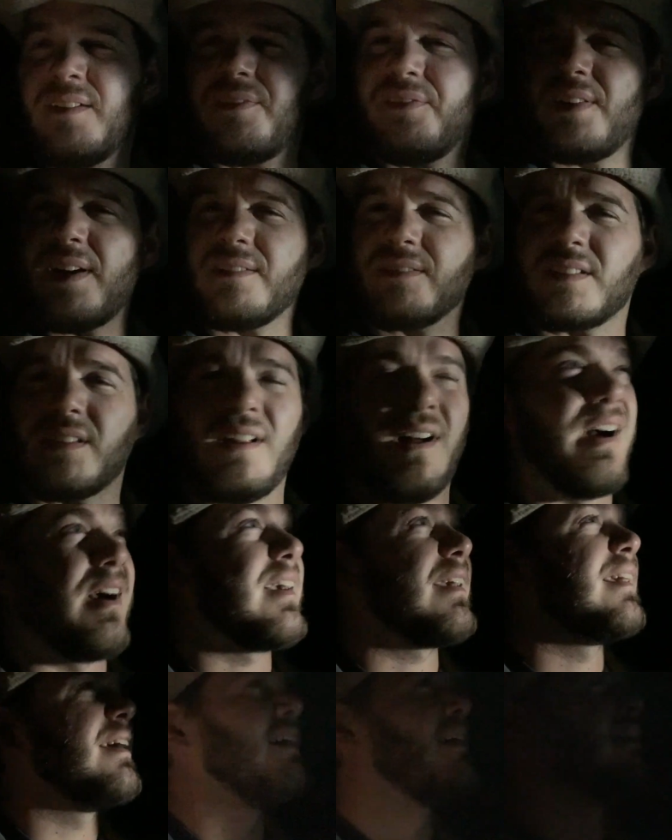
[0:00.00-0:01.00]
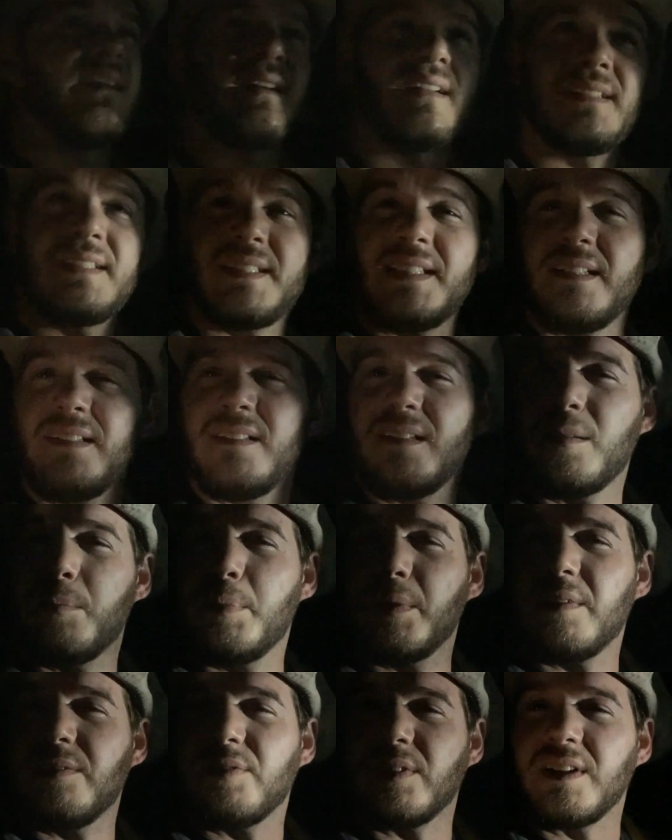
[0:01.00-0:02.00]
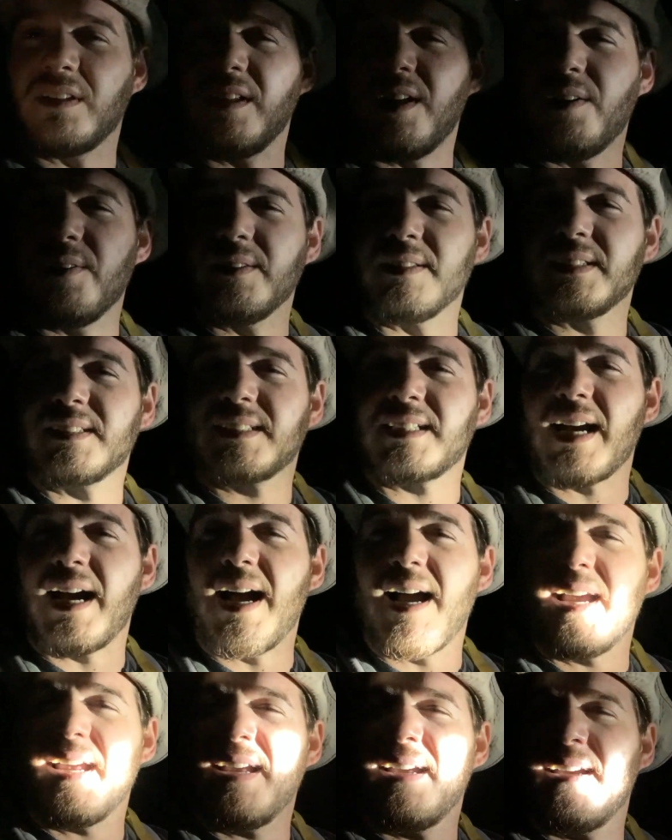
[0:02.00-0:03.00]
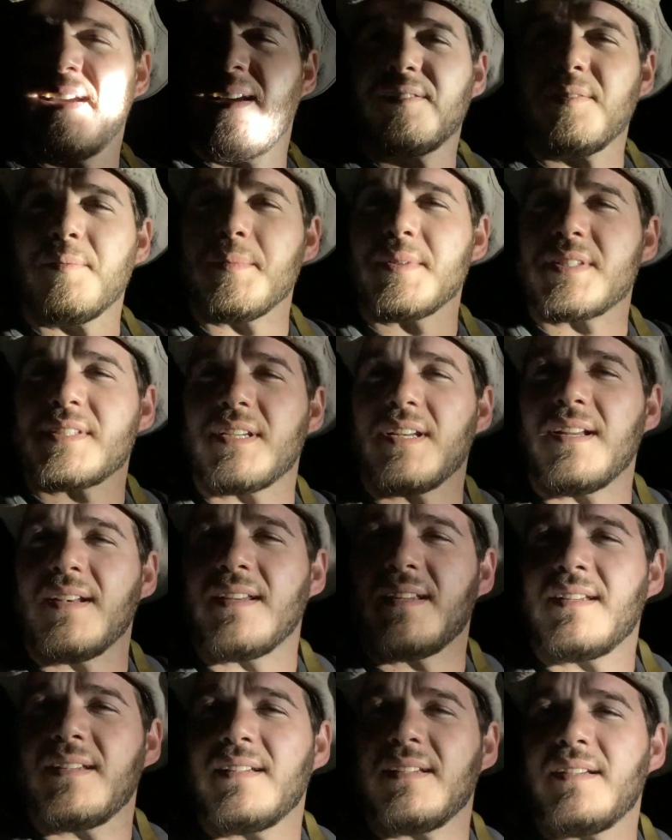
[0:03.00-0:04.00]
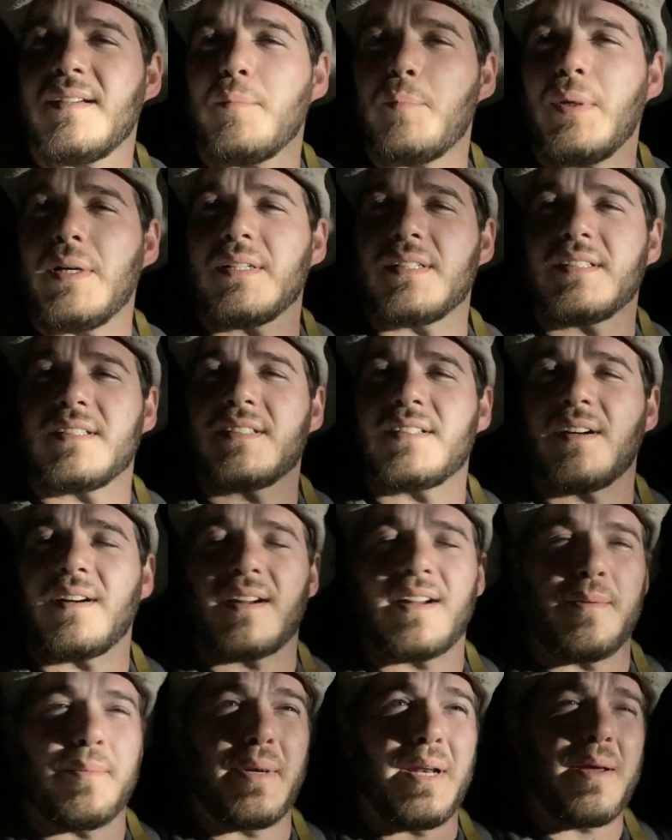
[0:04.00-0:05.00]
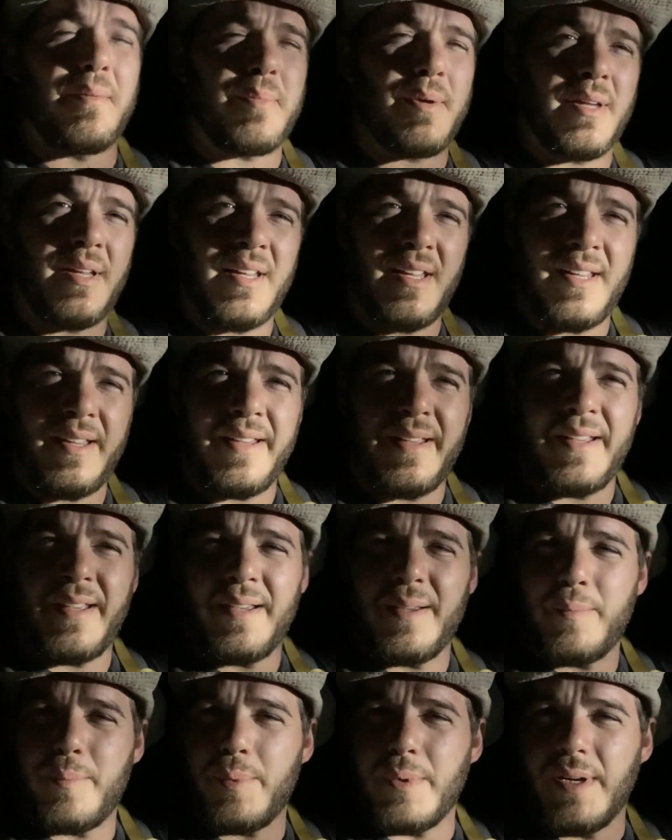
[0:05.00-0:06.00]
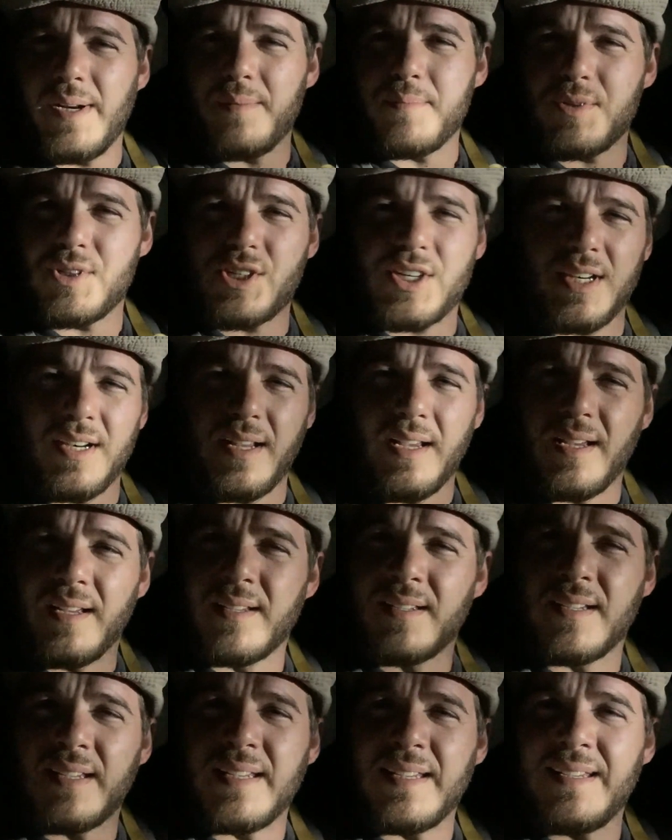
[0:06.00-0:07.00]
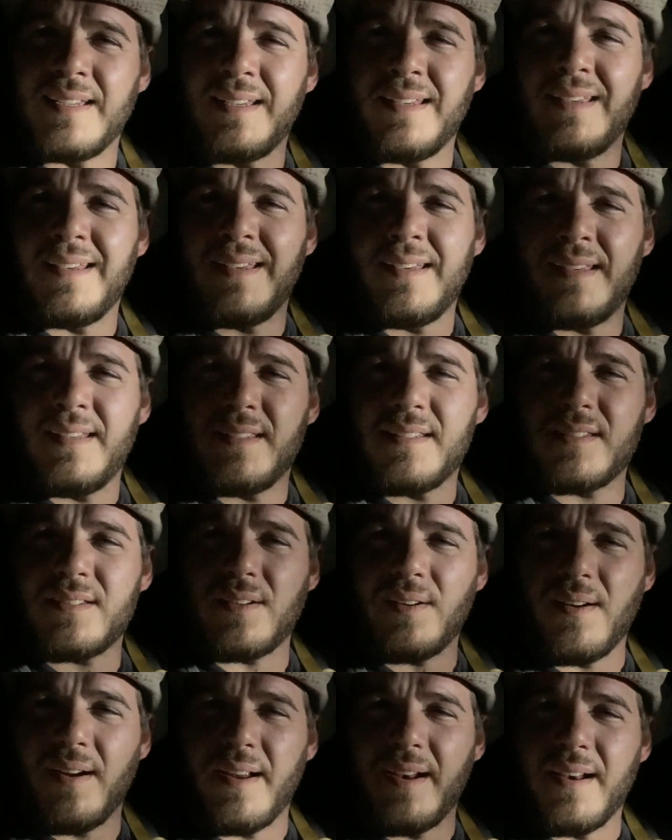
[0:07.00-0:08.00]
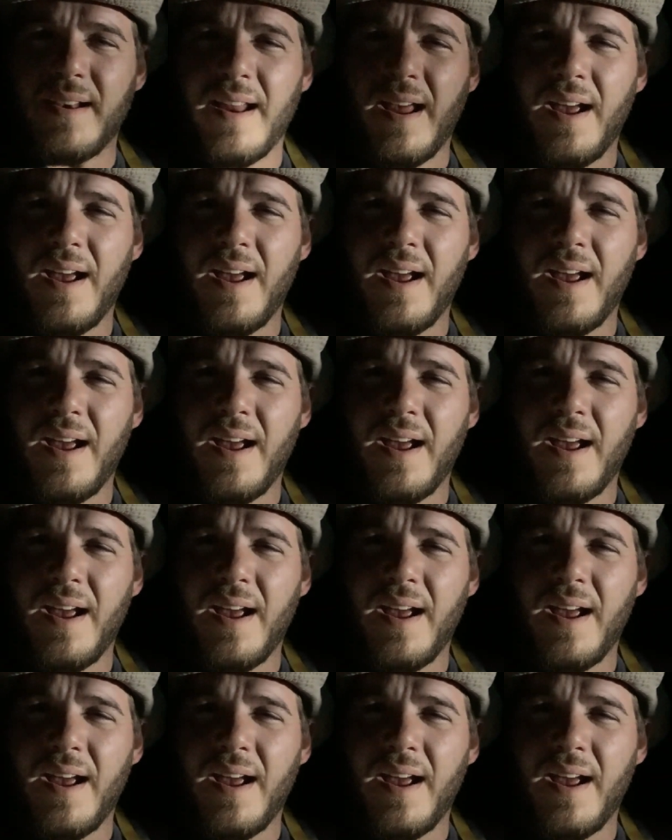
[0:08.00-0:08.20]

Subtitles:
5 o'clock. You see a little bit of a glow in the sky from the sun about to start coming up, but I'm just gonna start heading